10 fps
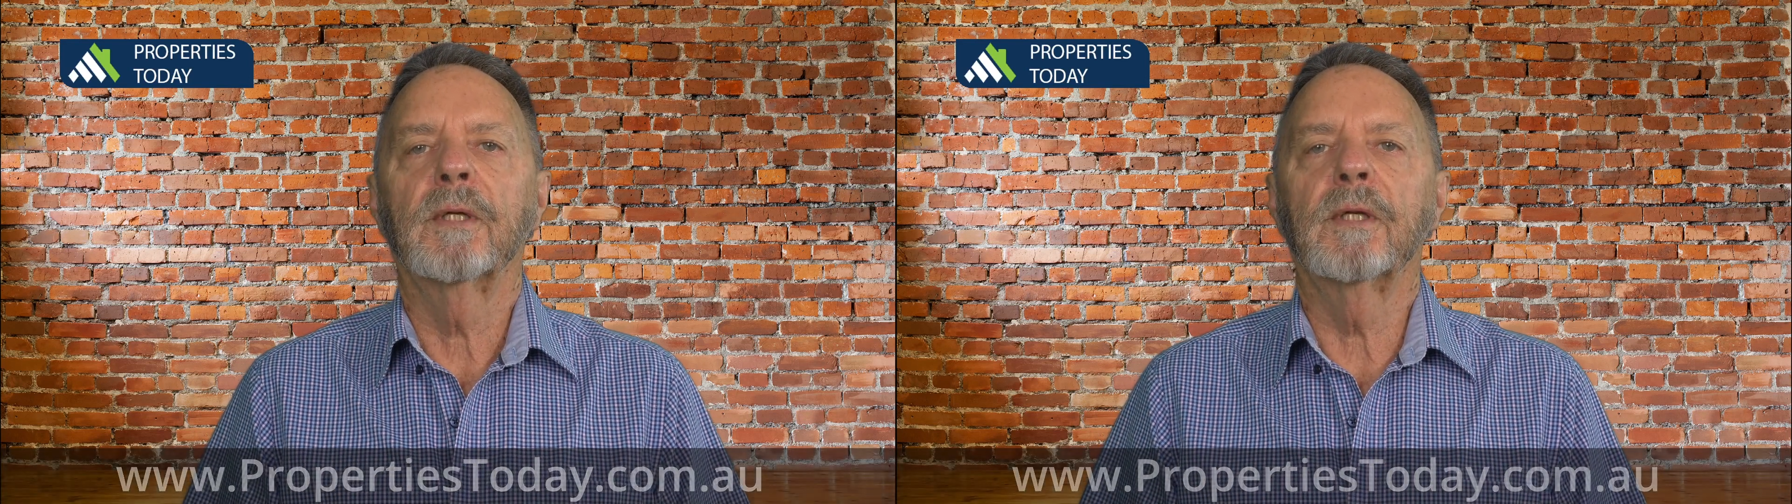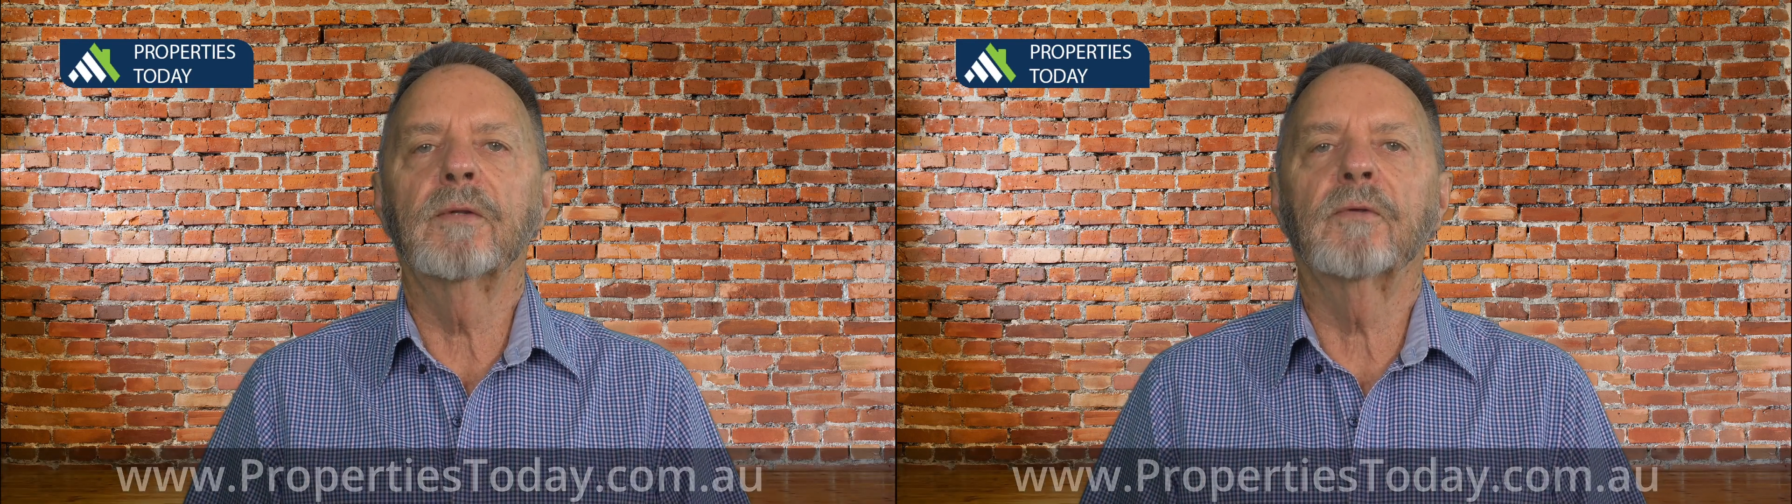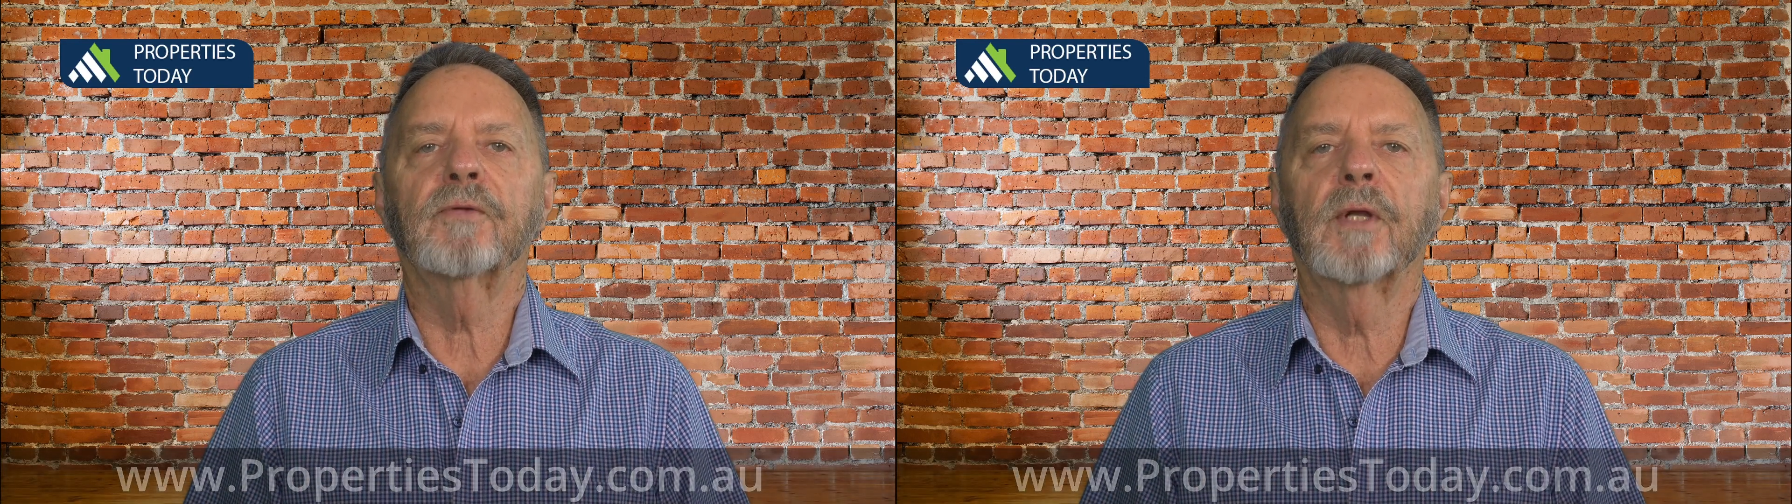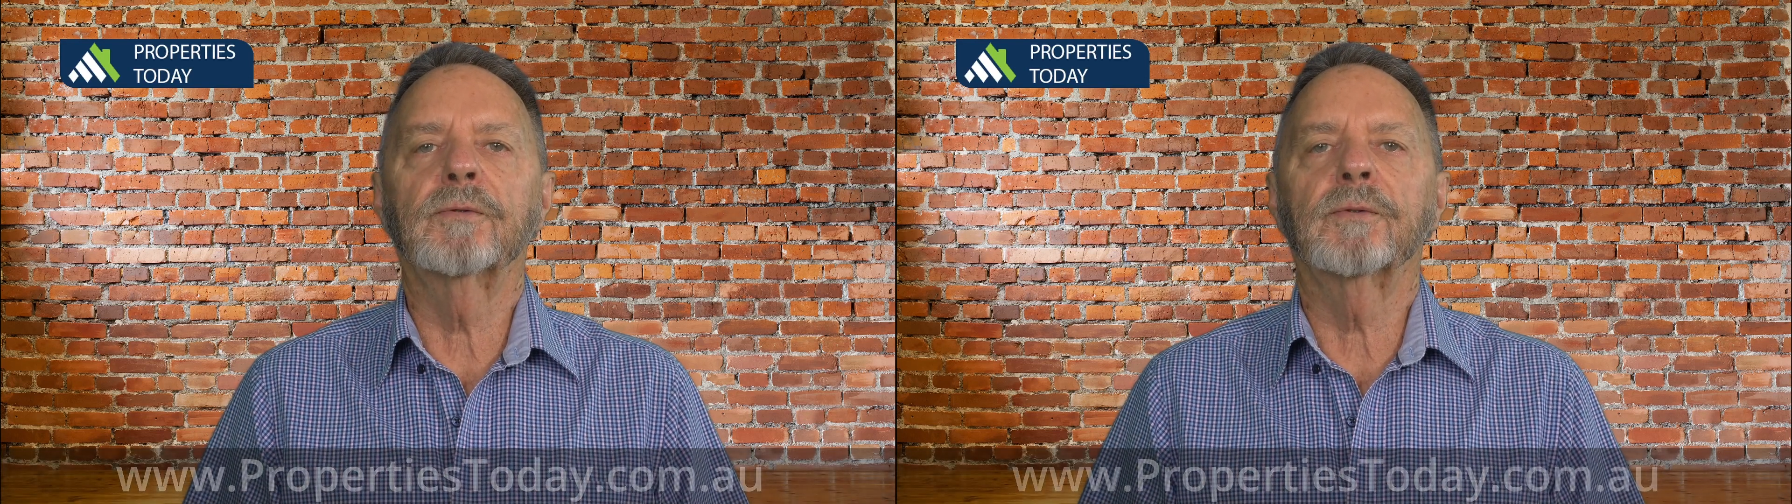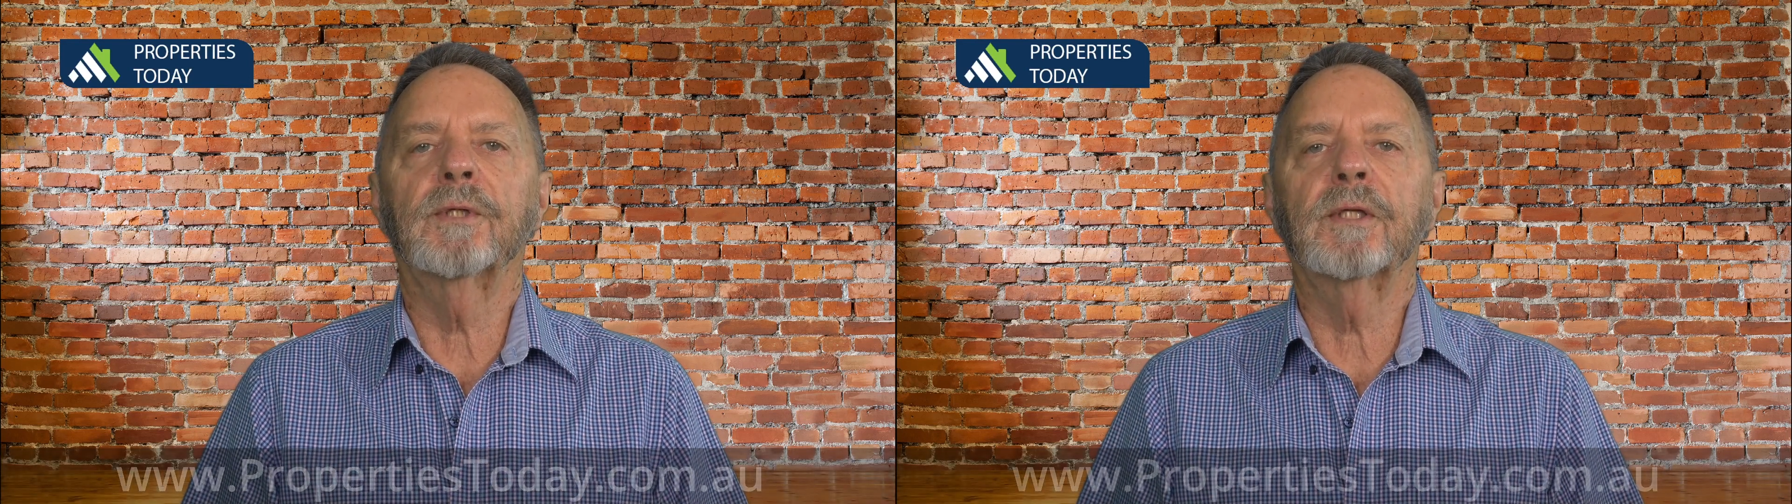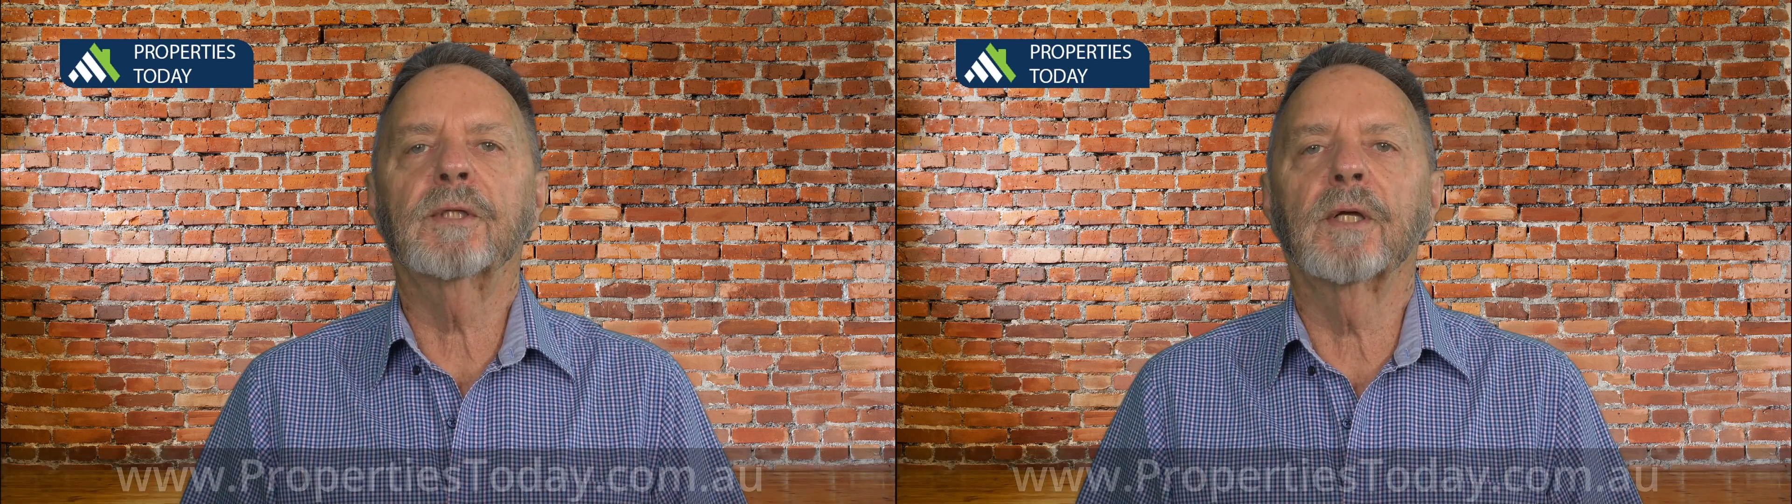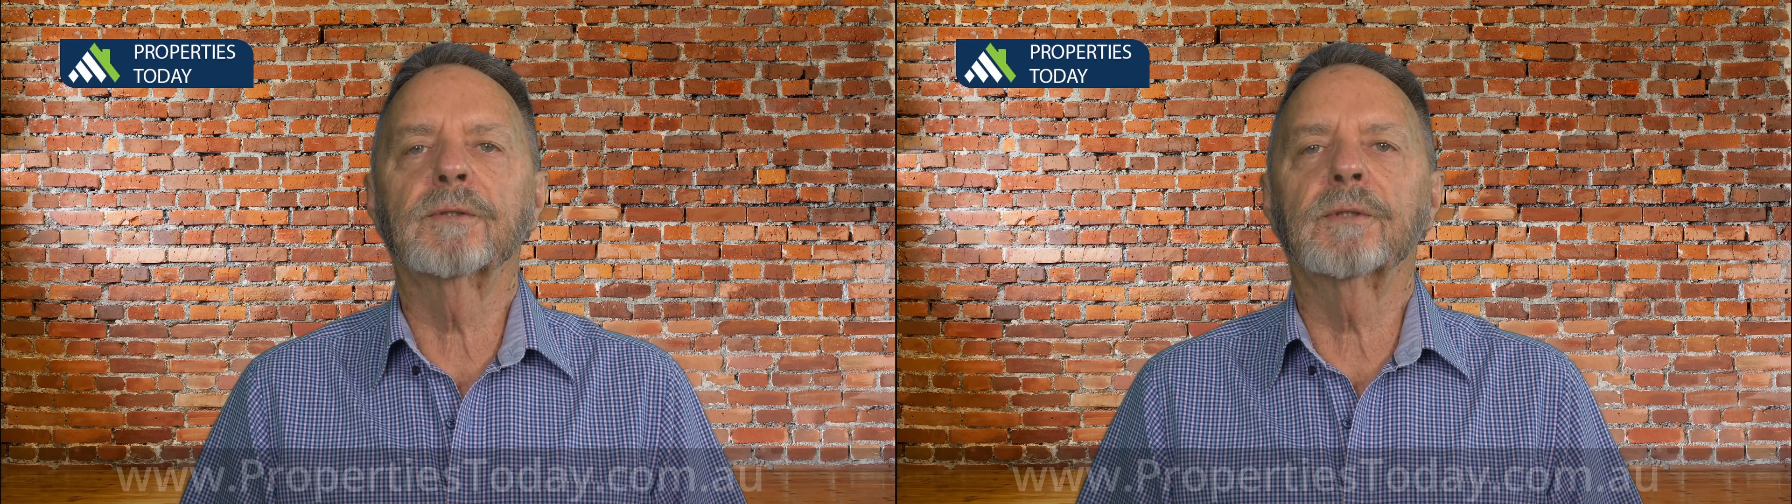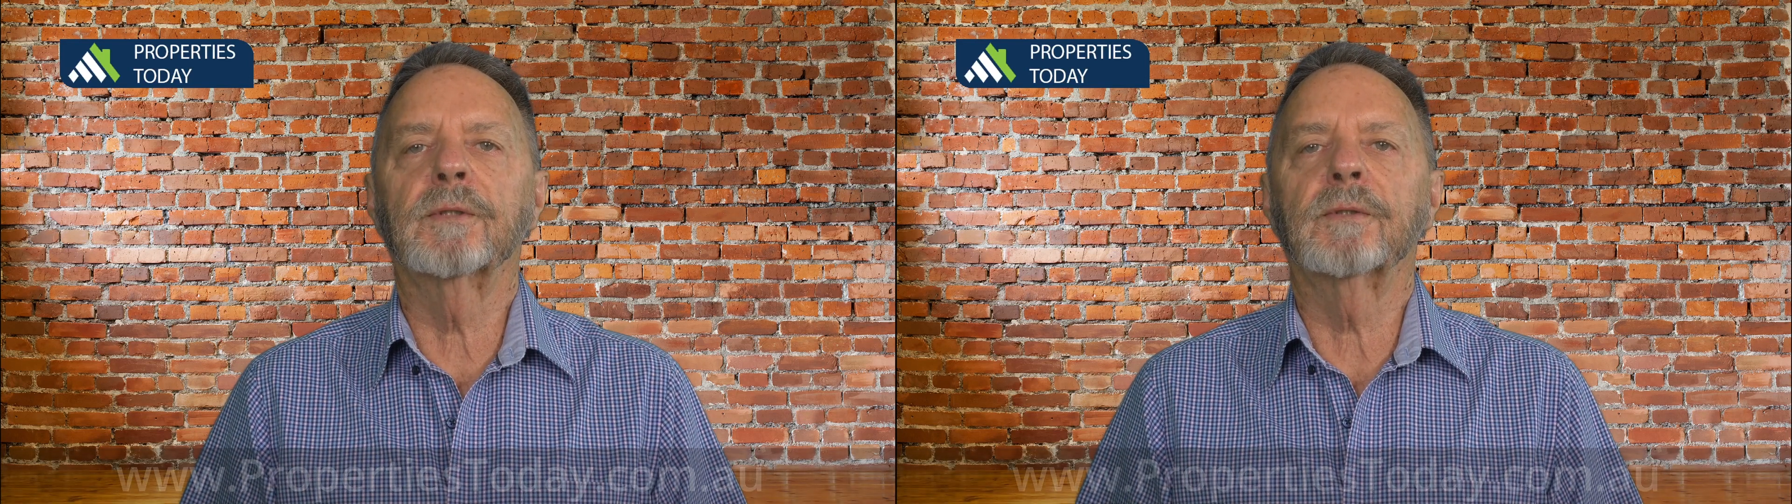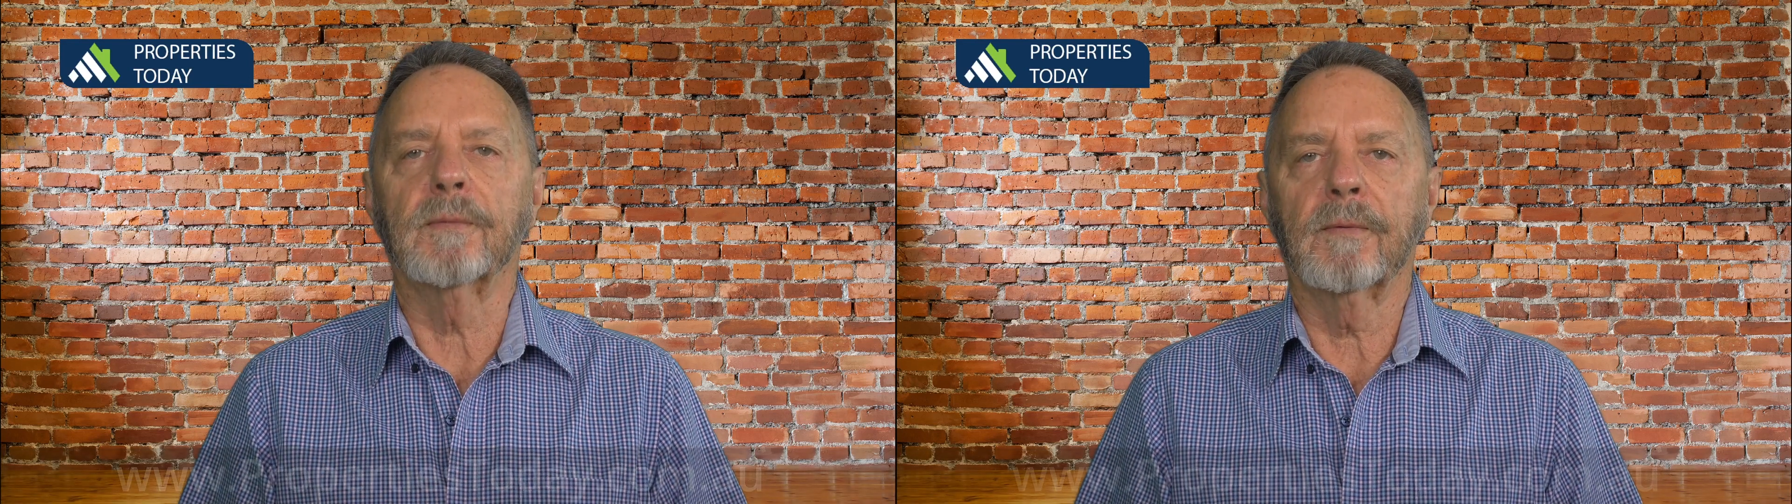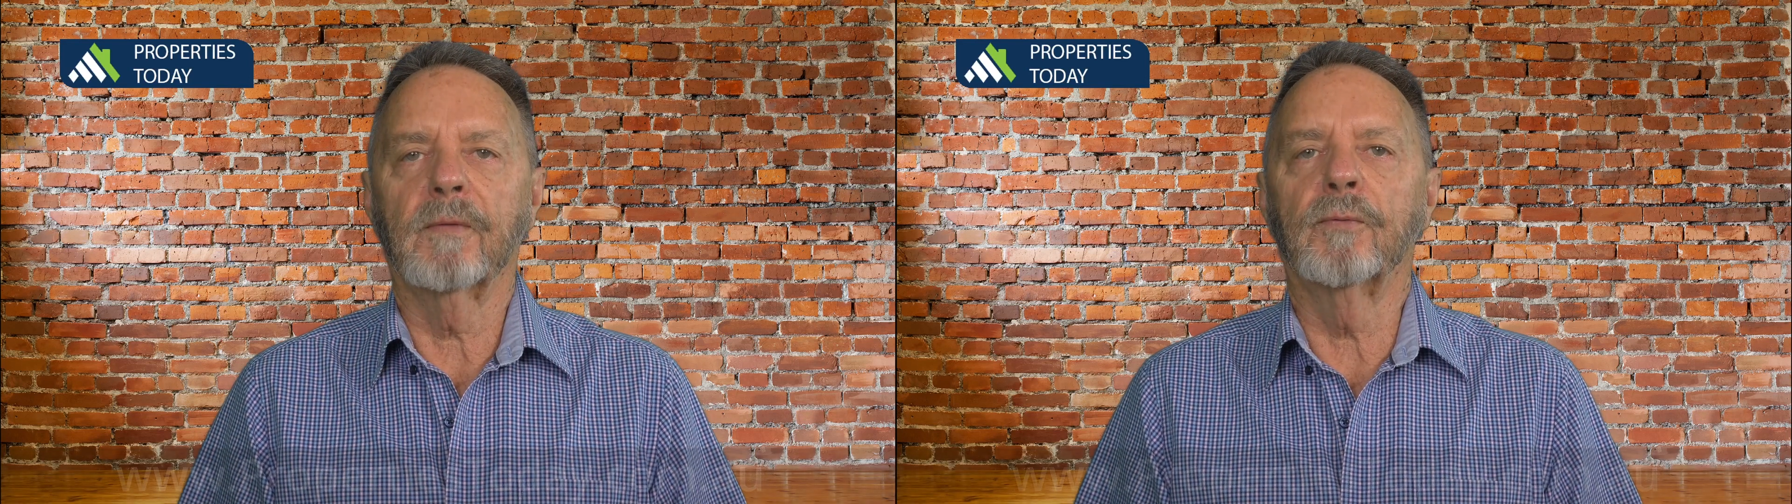either send your details in
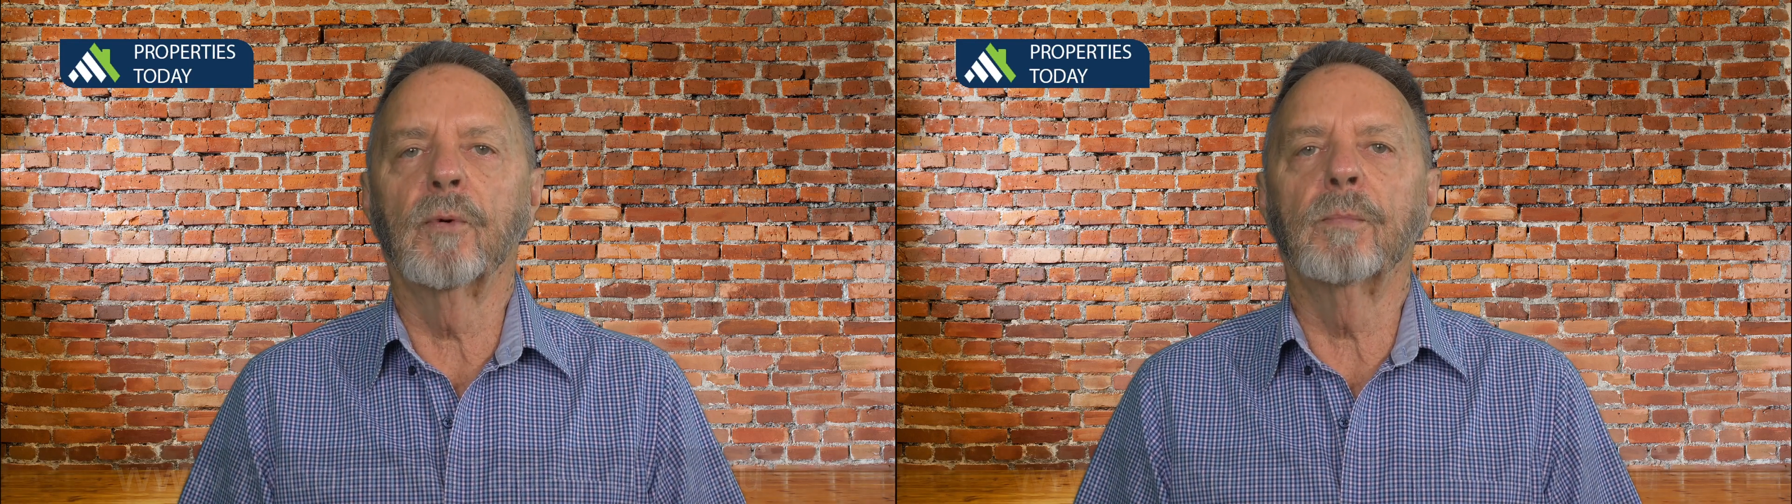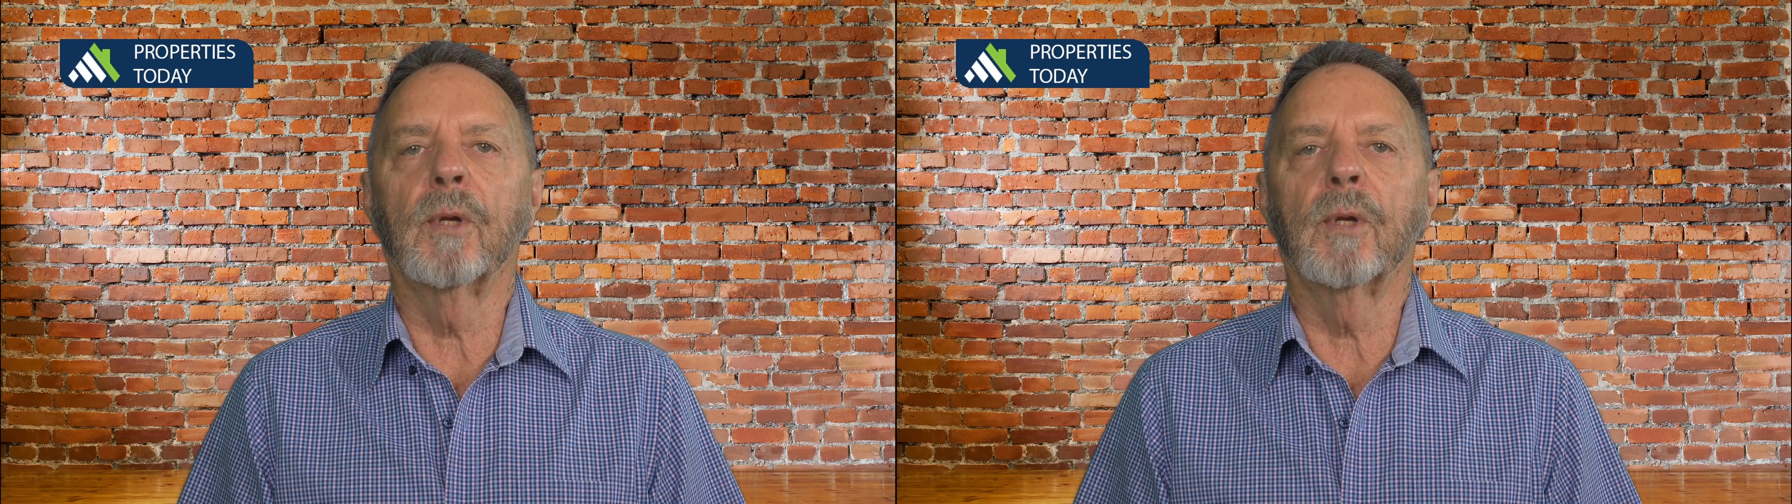the form